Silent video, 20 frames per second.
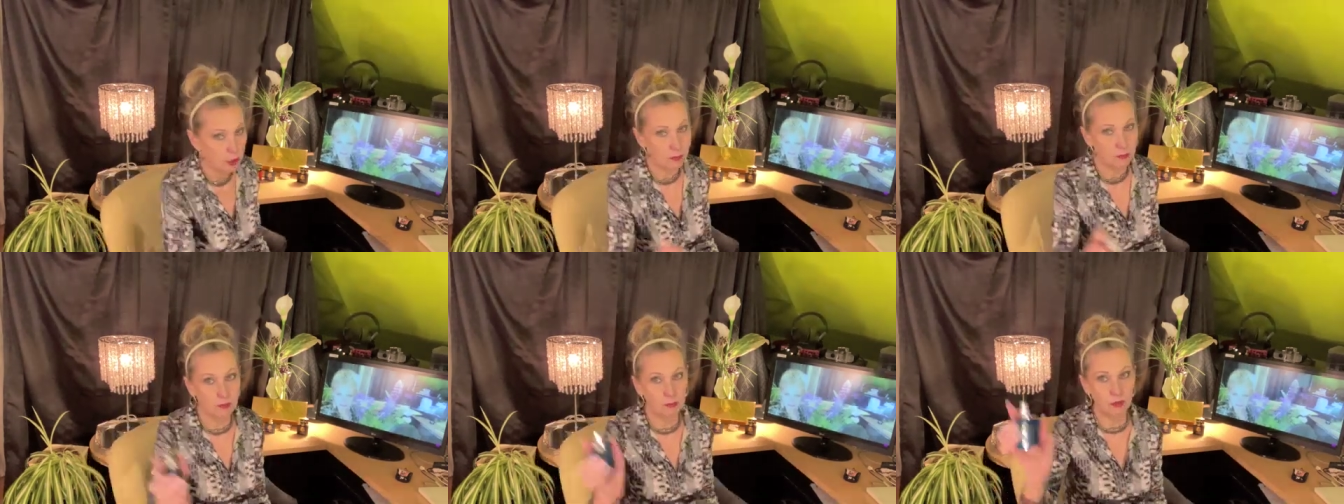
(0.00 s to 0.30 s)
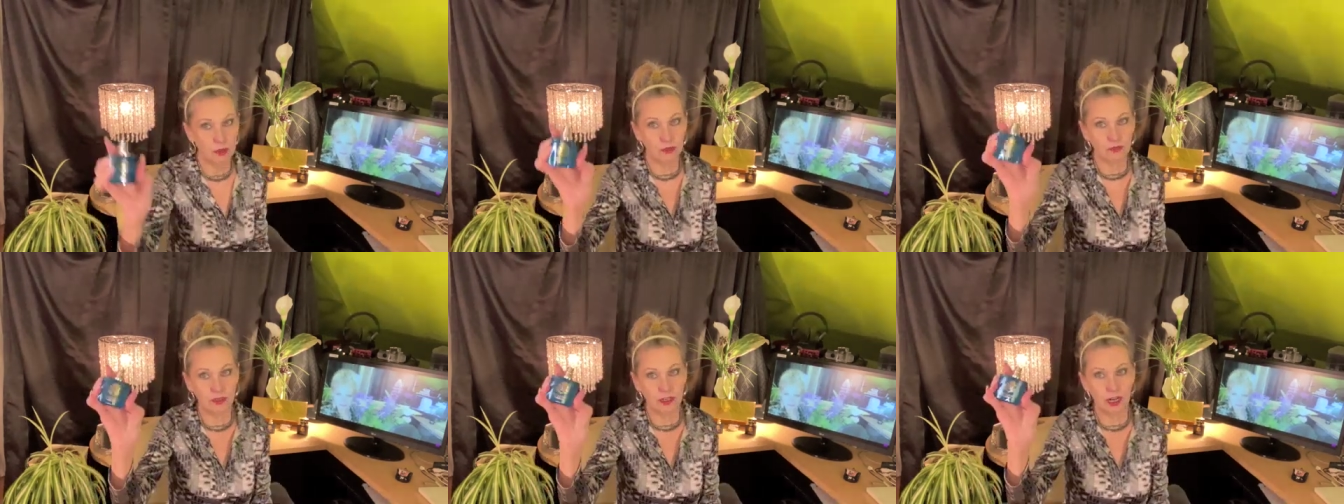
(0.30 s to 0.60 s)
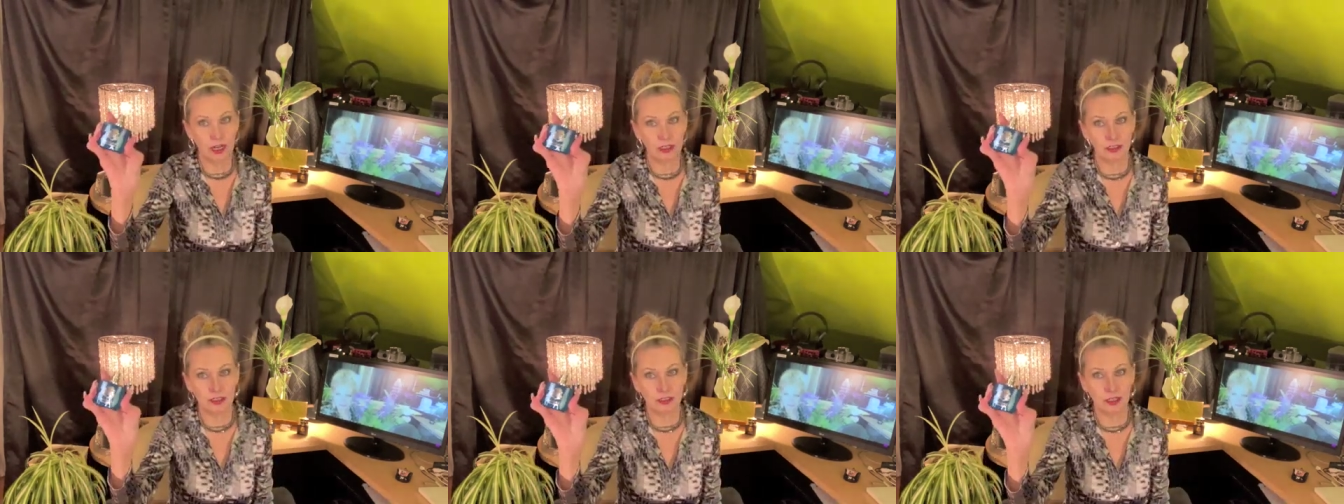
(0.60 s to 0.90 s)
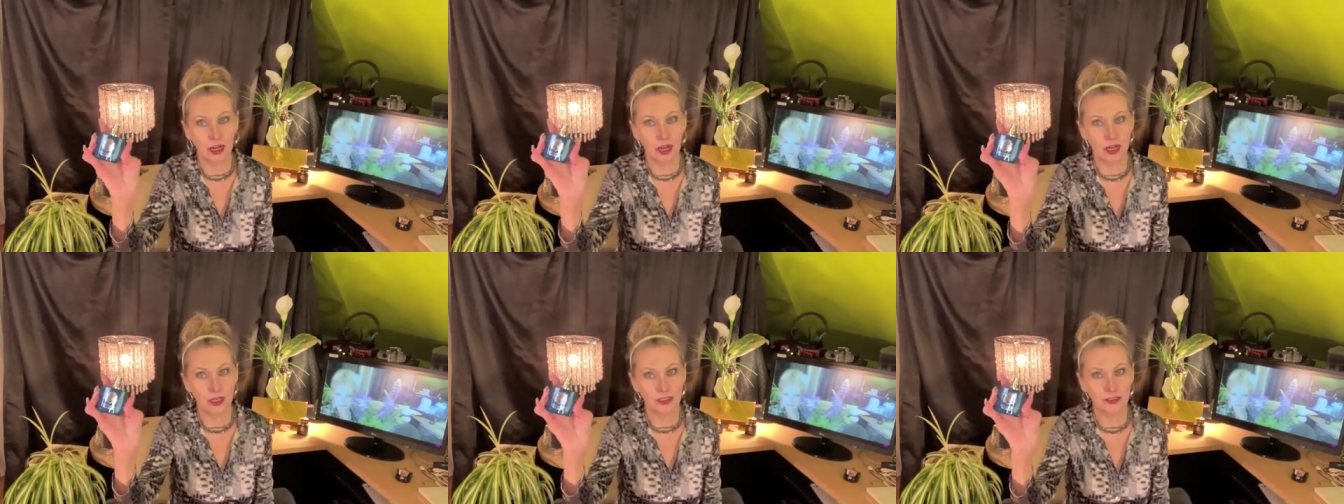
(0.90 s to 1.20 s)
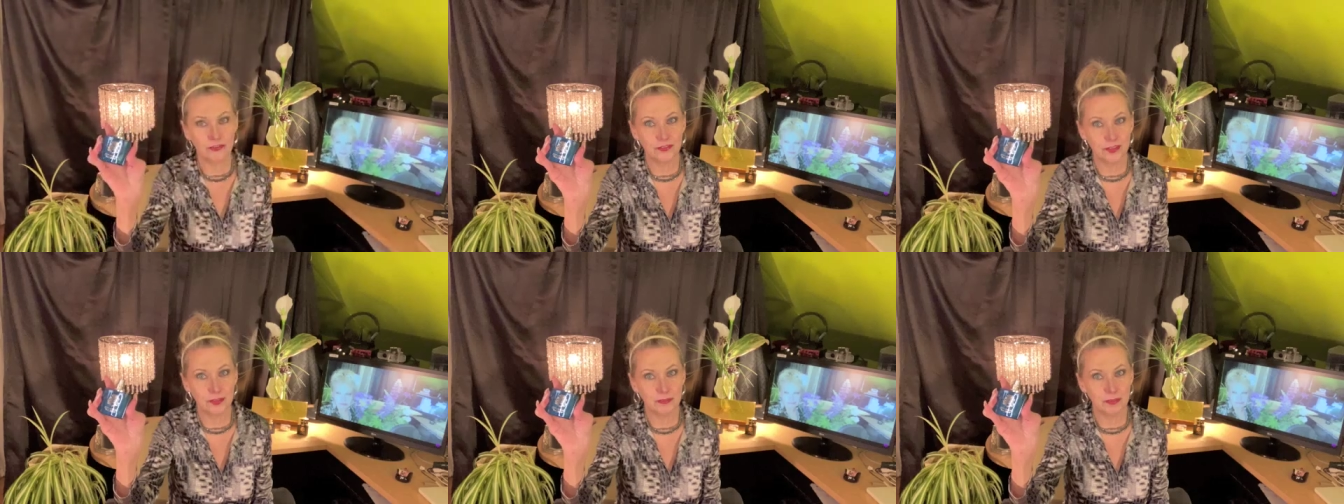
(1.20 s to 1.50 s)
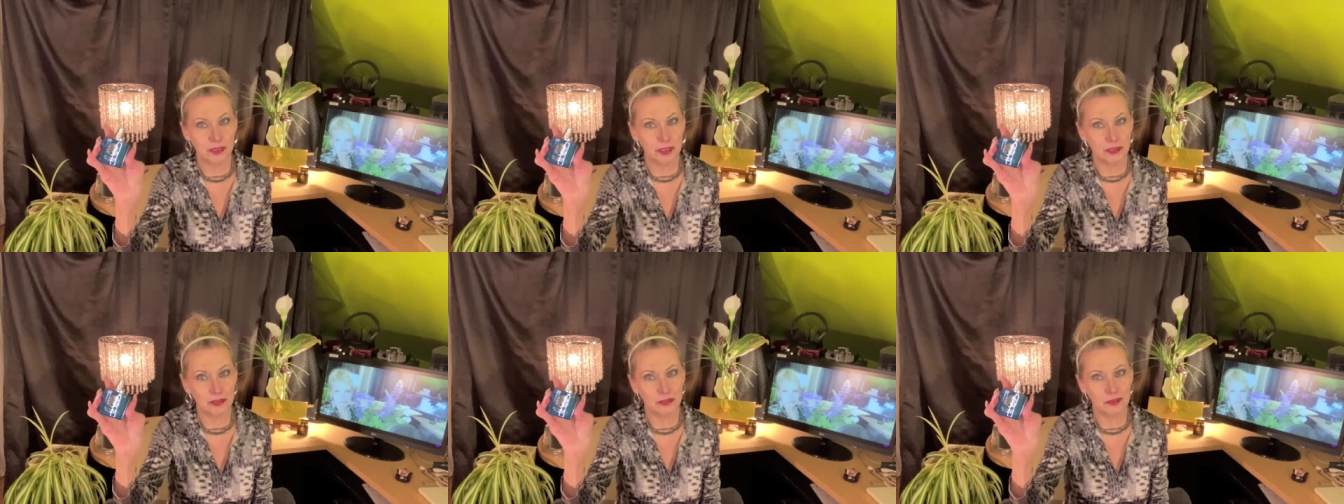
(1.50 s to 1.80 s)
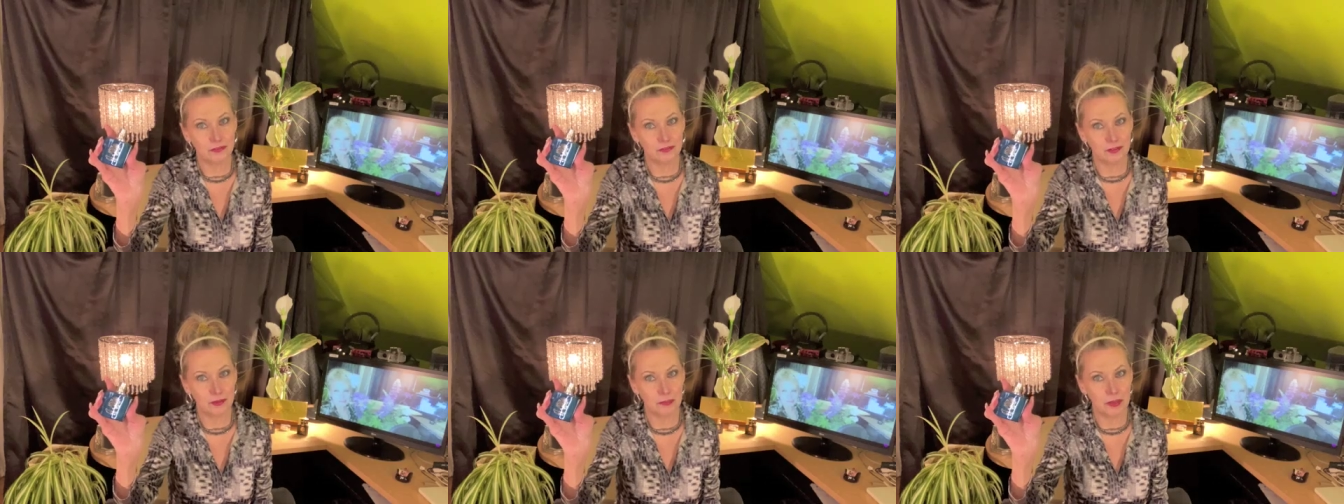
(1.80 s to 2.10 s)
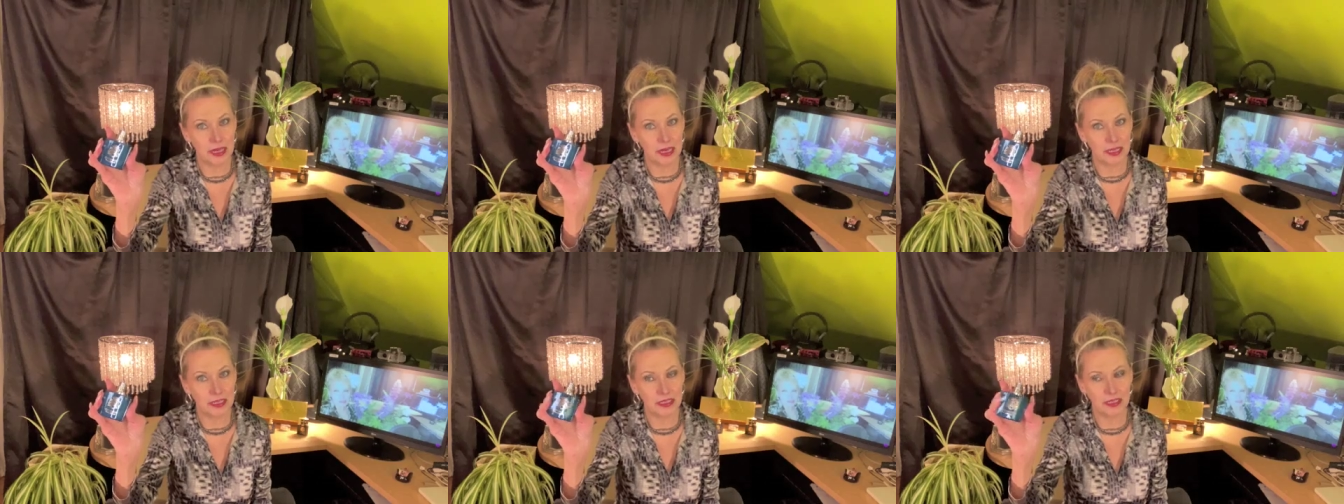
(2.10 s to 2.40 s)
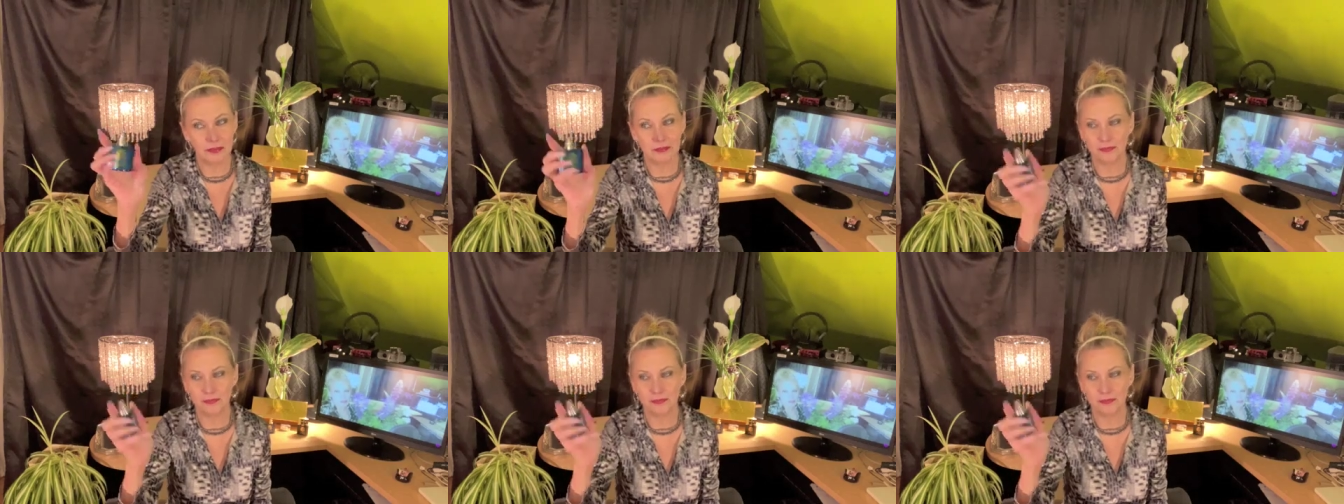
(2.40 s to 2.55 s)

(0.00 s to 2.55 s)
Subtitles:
Moving on to Oxford Bleu for men.